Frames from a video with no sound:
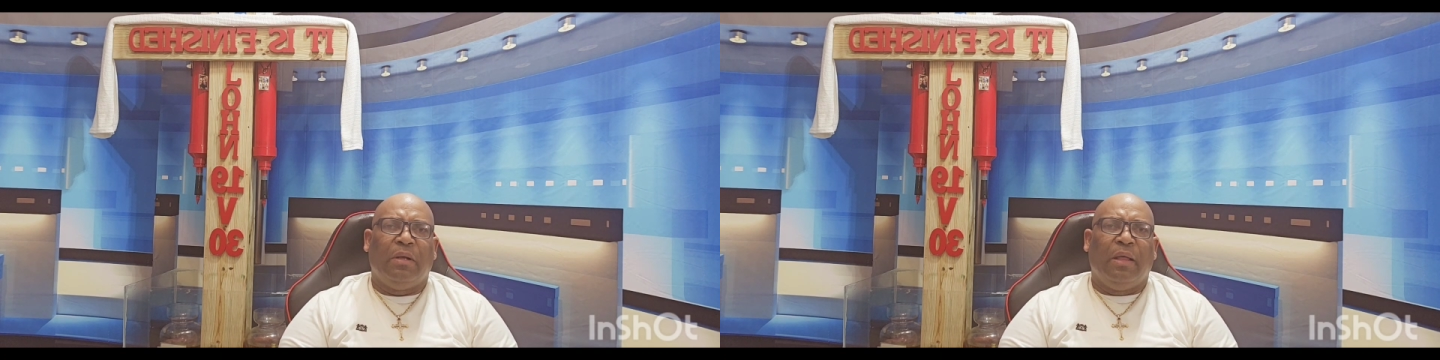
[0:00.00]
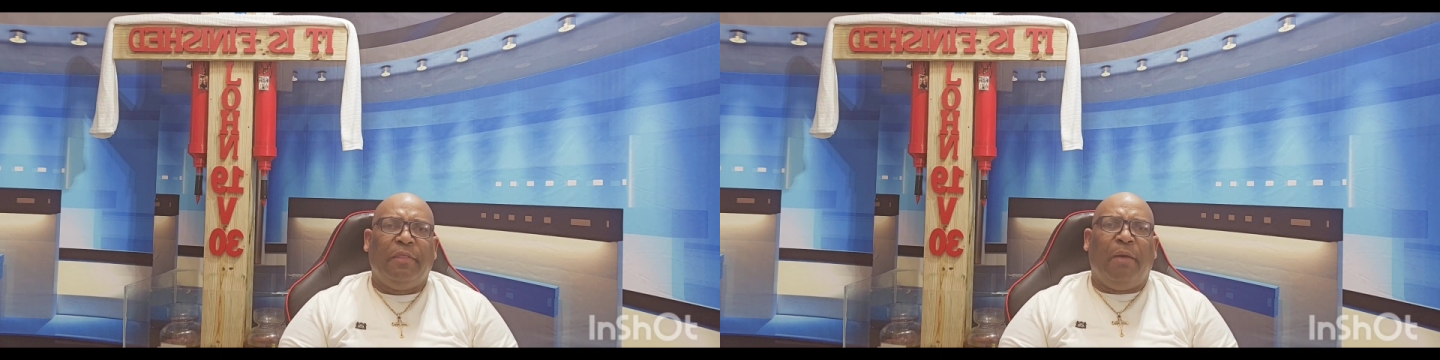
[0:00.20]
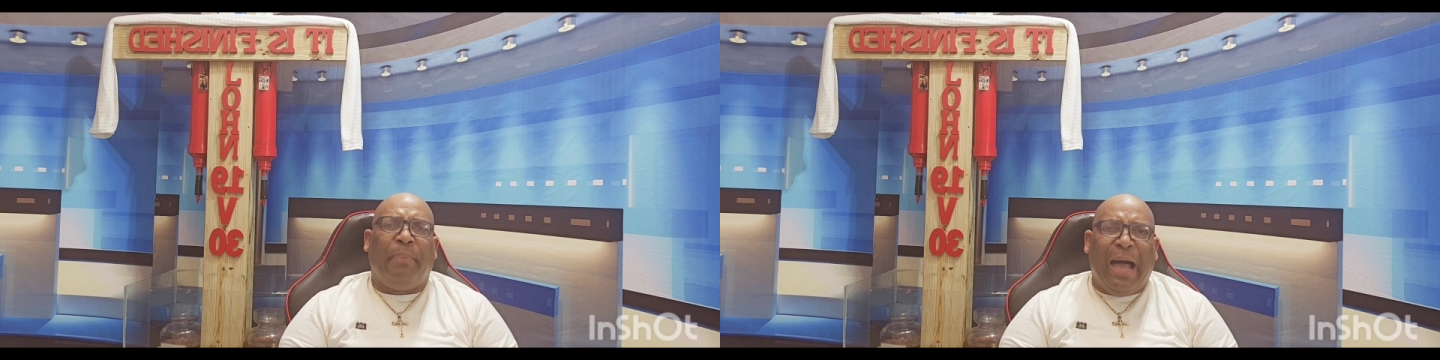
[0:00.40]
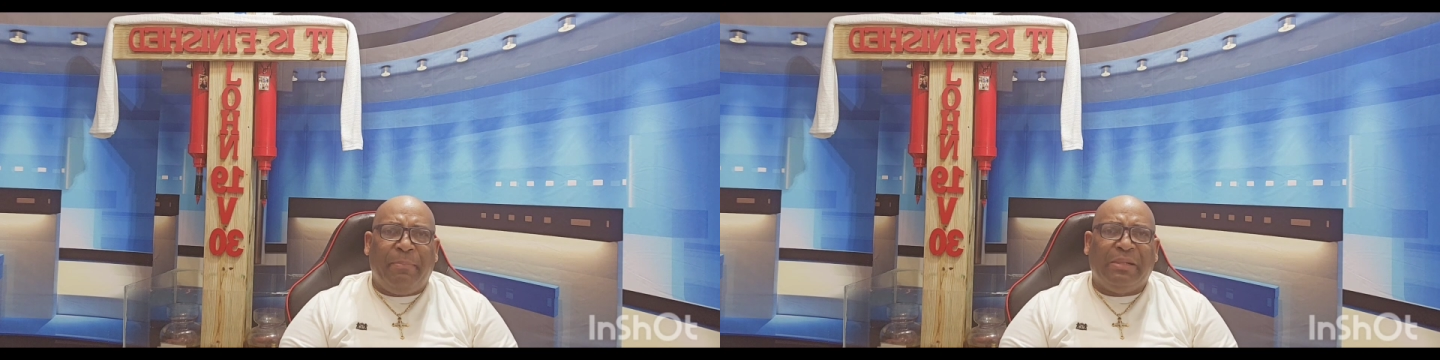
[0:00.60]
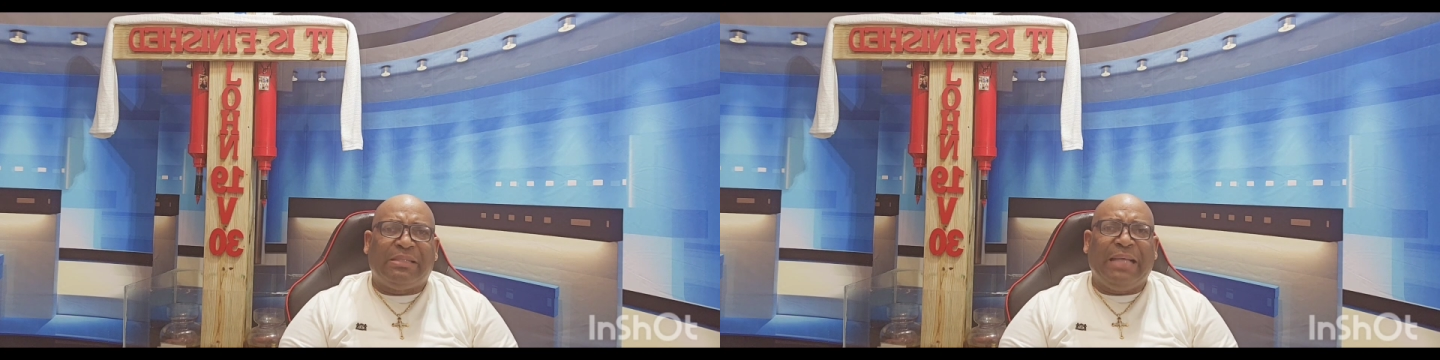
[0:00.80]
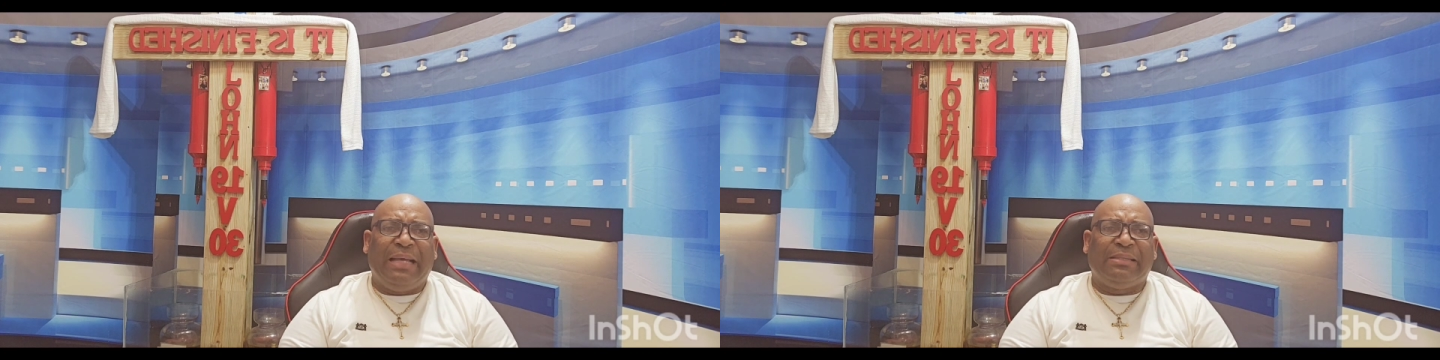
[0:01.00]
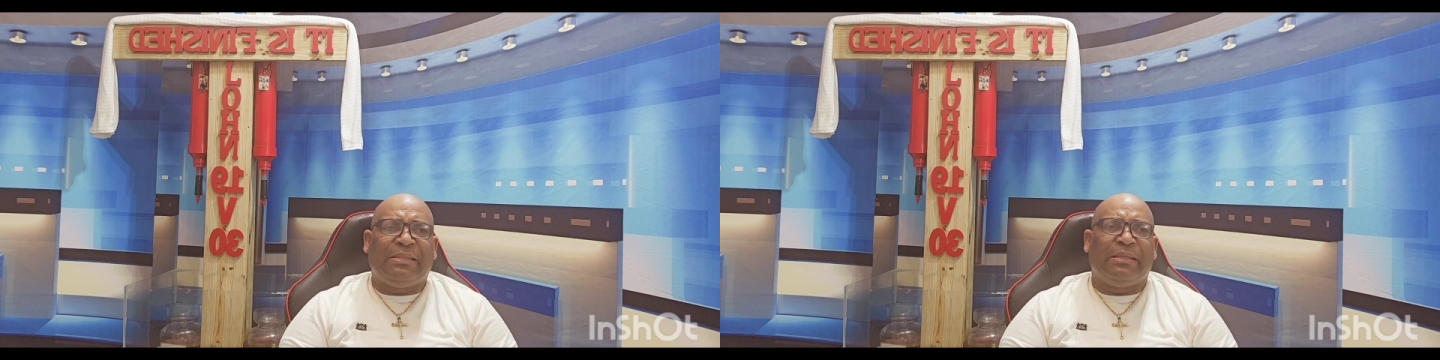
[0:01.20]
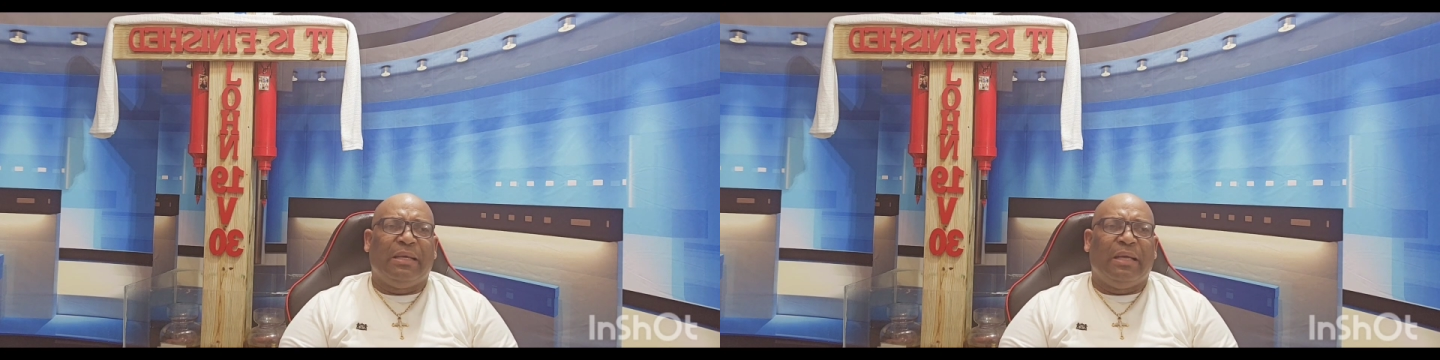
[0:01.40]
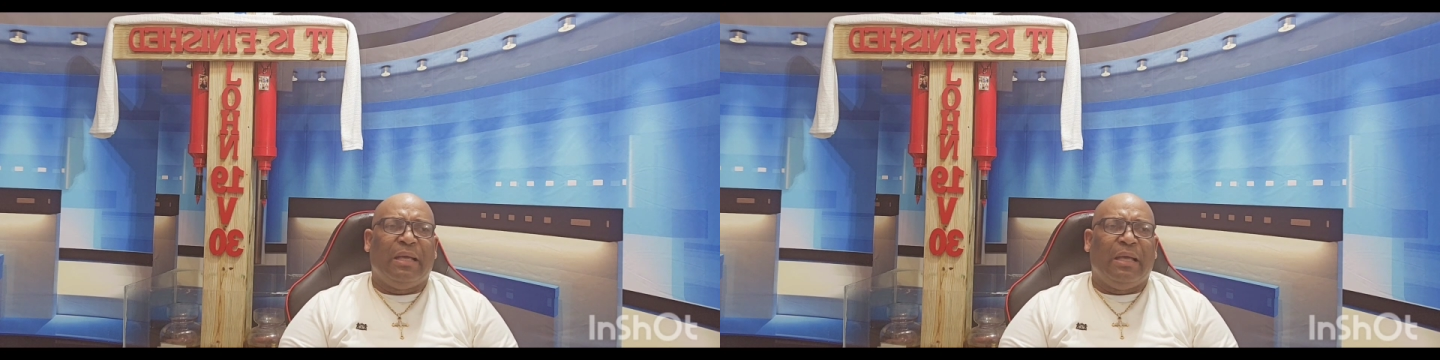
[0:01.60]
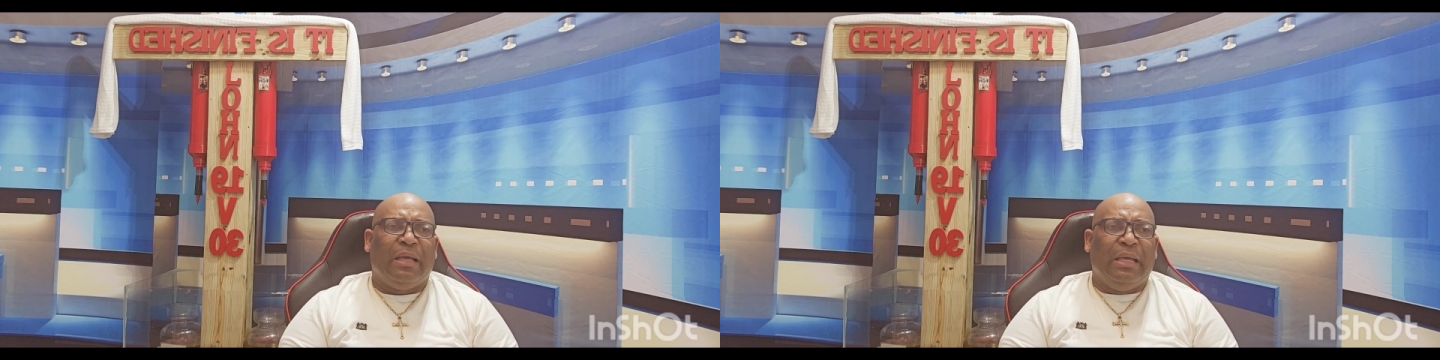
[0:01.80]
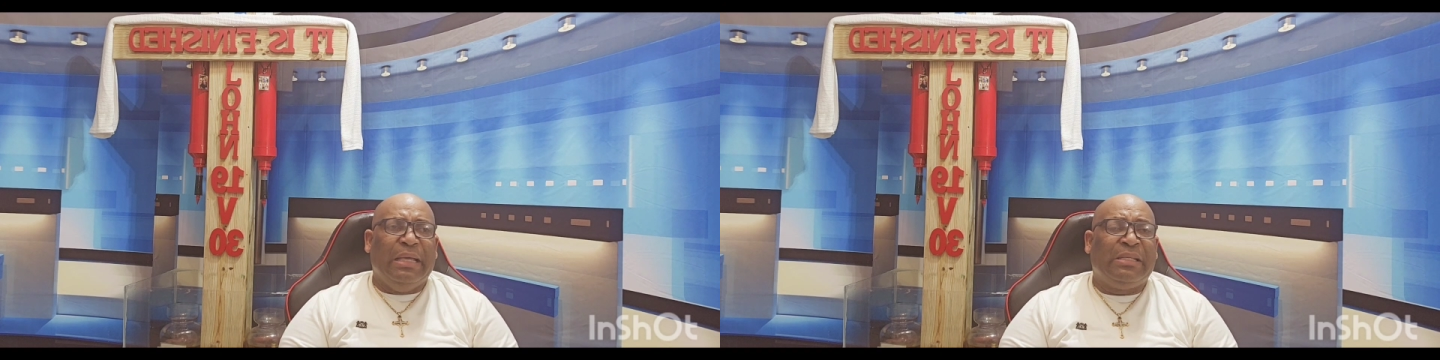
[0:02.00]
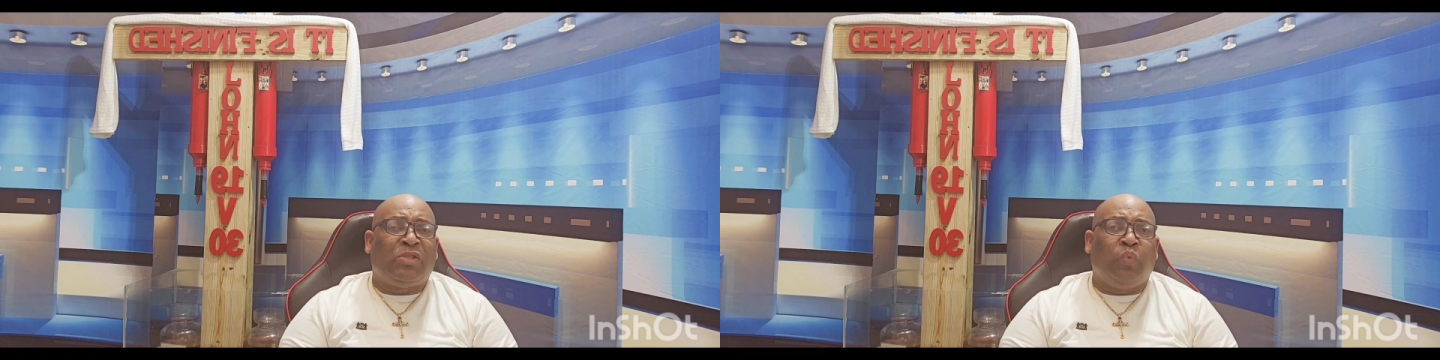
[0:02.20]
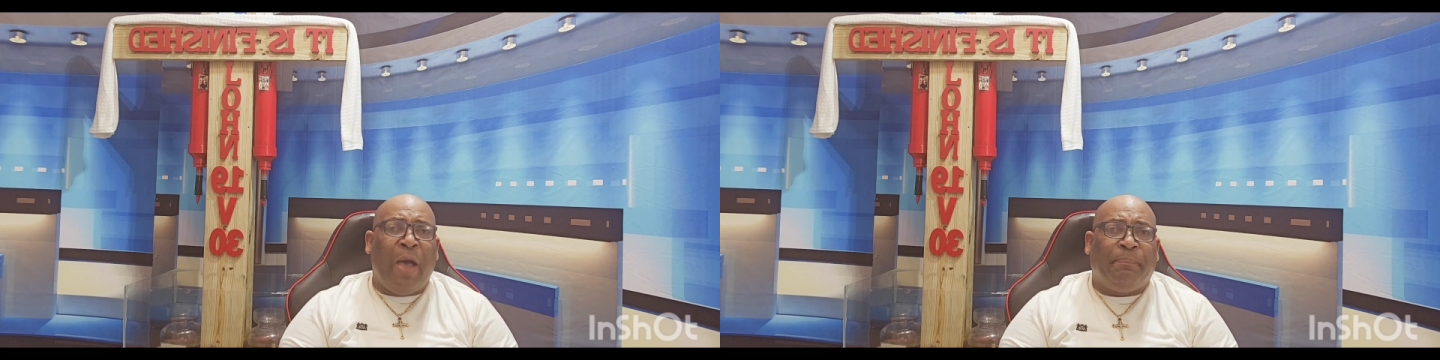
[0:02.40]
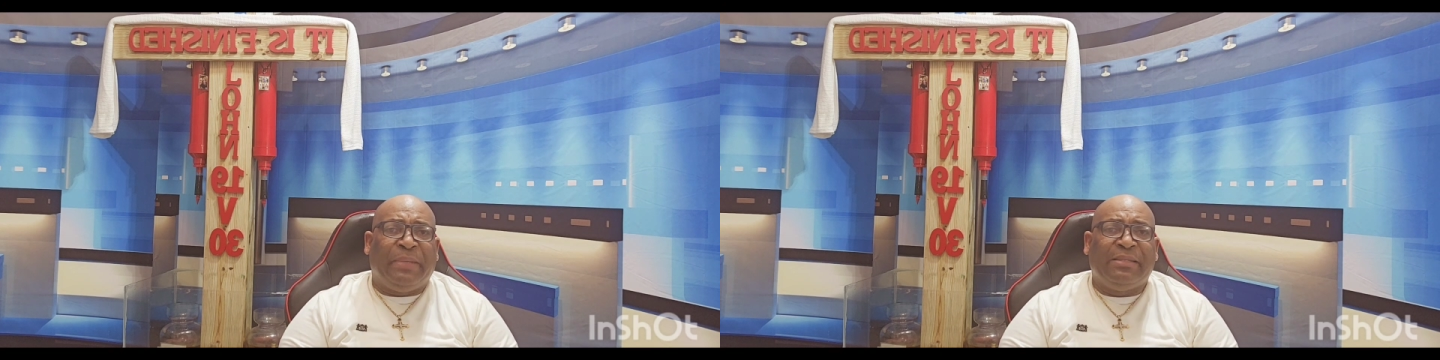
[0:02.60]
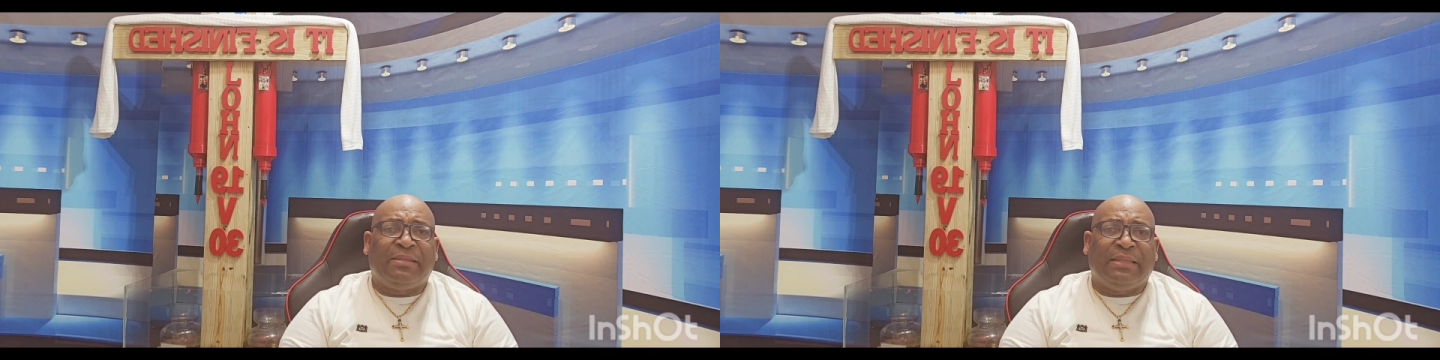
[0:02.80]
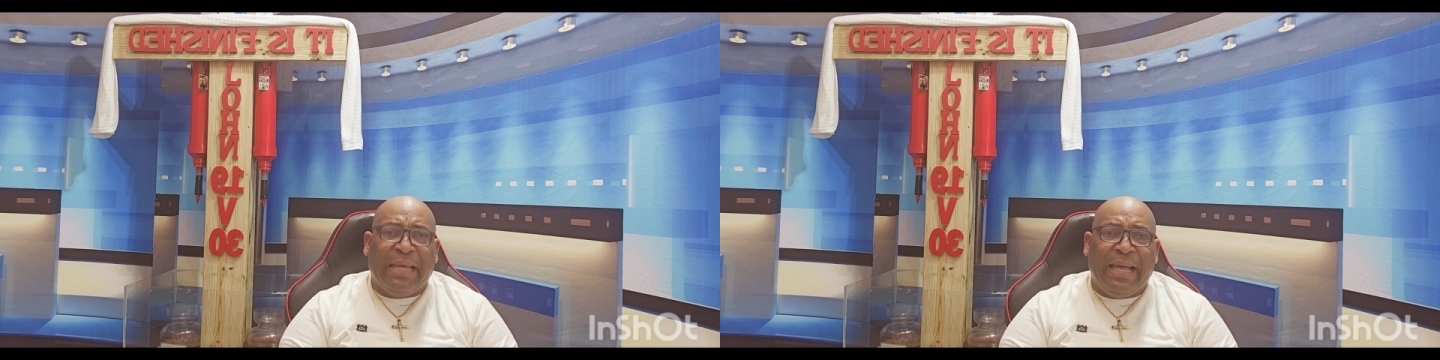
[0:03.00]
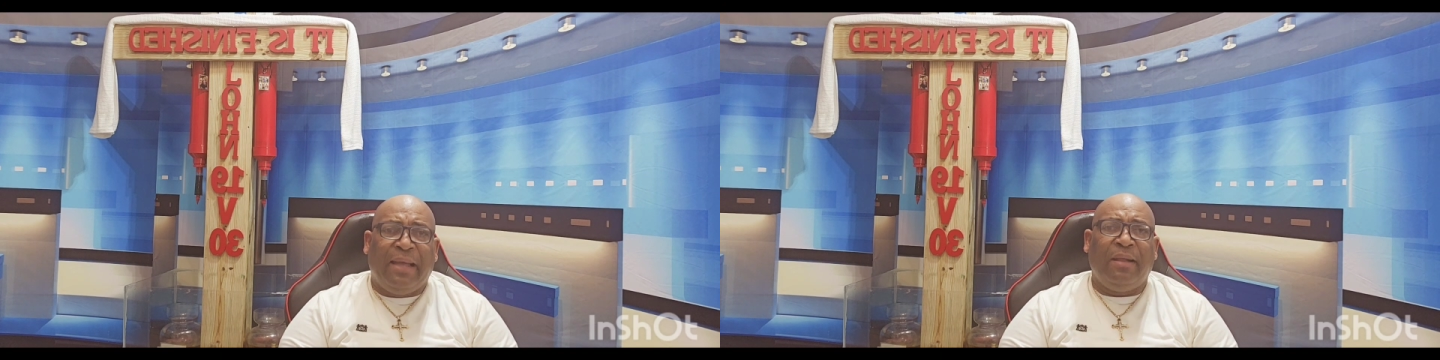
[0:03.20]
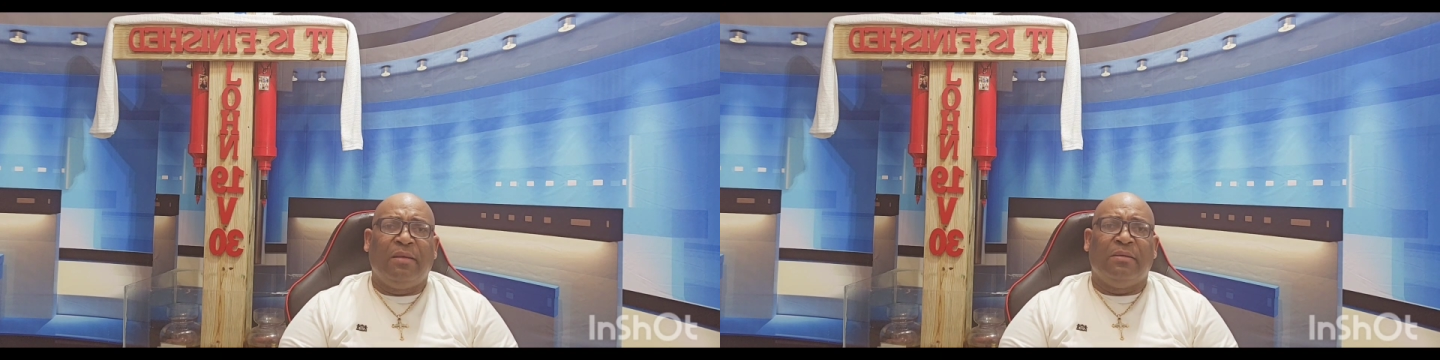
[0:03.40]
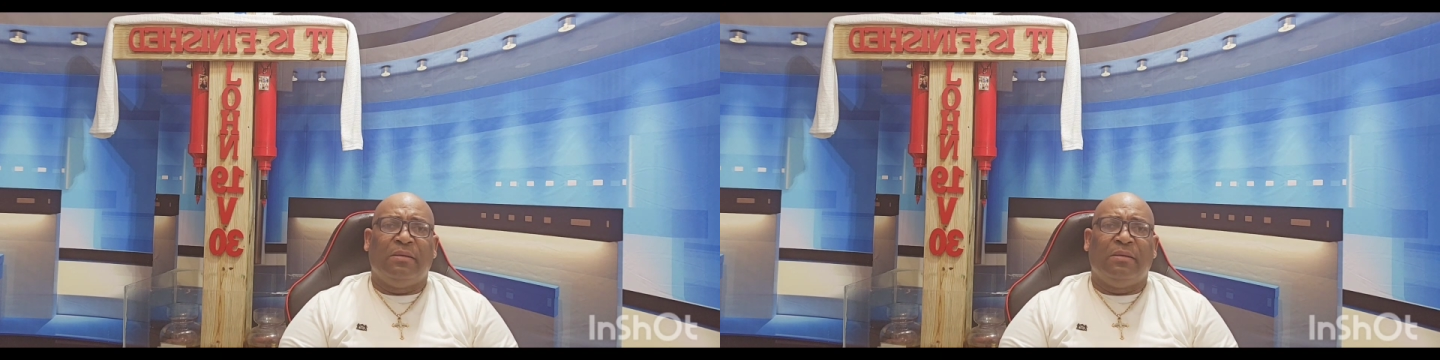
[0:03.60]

the Bible says he swept his tail.